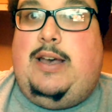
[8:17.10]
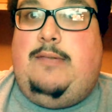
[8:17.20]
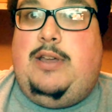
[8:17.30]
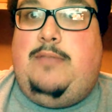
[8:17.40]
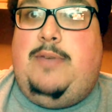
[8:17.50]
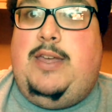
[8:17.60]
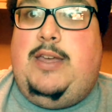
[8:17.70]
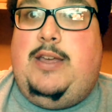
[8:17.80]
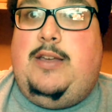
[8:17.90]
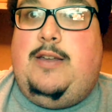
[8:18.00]
I'm going to
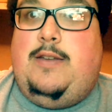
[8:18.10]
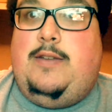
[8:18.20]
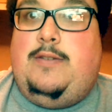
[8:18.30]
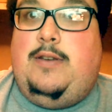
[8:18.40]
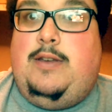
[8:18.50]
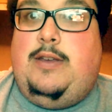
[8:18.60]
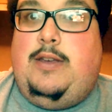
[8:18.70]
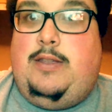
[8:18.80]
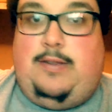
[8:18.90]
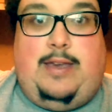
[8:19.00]
be
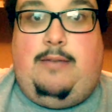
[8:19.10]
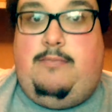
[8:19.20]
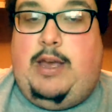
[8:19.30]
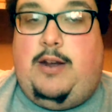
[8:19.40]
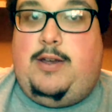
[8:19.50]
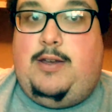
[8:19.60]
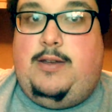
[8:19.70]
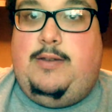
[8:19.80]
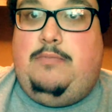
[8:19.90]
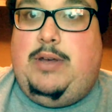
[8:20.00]
in the same area,
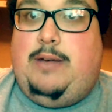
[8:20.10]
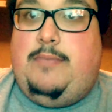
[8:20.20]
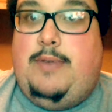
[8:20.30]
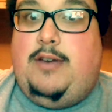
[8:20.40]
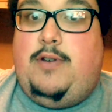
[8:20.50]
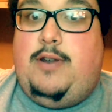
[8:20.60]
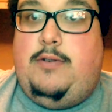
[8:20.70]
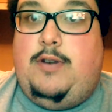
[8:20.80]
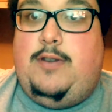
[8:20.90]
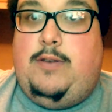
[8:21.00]
but I'm going to be
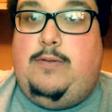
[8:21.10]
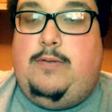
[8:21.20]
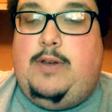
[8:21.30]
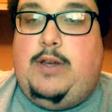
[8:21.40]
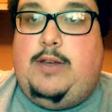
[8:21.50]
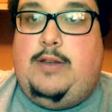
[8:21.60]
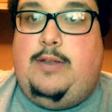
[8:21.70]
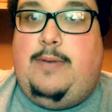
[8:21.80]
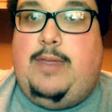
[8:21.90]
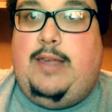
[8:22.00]
going to
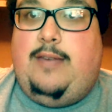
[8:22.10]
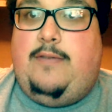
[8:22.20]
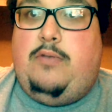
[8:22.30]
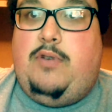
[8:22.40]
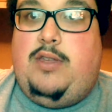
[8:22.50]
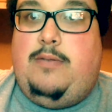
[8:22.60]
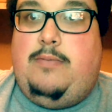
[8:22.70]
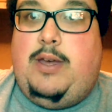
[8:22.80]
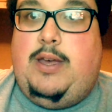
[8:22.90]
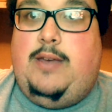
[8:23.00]
uh, spend Thanksgiving with
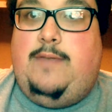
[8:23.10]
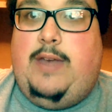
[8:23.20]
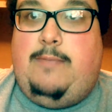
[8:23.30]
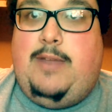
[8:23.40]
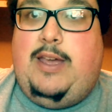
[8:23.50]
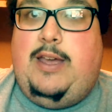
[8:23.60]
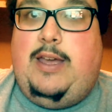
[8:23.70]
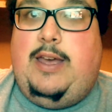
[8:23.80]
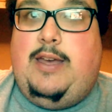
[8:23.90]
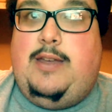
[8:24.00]
my family
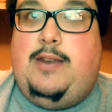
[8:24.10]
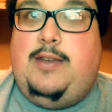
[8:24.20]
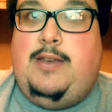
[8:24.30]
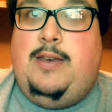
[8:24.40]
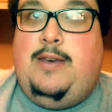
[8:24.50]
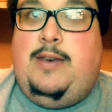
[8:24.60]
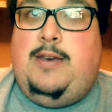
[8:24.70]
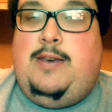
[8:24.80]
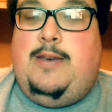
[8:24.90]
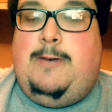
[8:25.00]
and
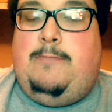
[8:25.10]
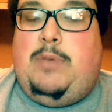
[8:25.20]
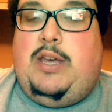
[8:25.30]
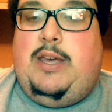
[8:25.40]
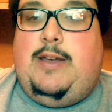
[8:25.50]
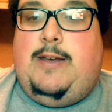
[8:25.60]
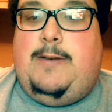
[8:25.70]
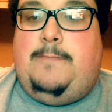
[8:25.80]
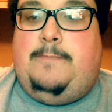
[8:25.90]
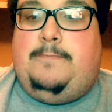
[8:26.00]
my
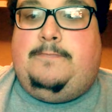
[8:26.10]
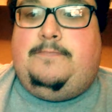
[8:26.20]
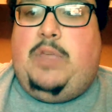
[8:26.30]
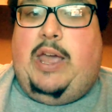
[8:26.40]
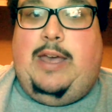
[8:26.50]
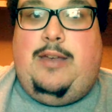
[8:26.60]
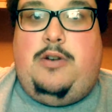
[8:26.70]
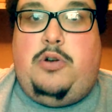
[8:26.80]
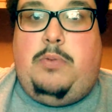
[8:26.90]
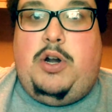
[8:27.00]
um, aunt and
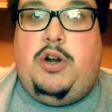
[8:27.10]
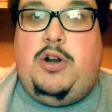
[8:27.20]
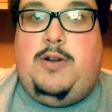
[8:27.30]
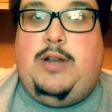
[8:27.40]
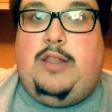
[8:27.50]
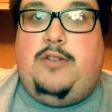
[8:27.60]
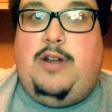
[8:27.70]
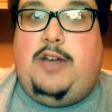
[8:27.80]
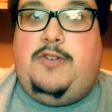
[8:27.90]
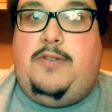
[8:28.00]
her partner at their
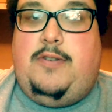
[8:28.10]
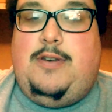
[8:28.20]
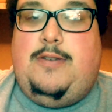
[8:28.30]
house.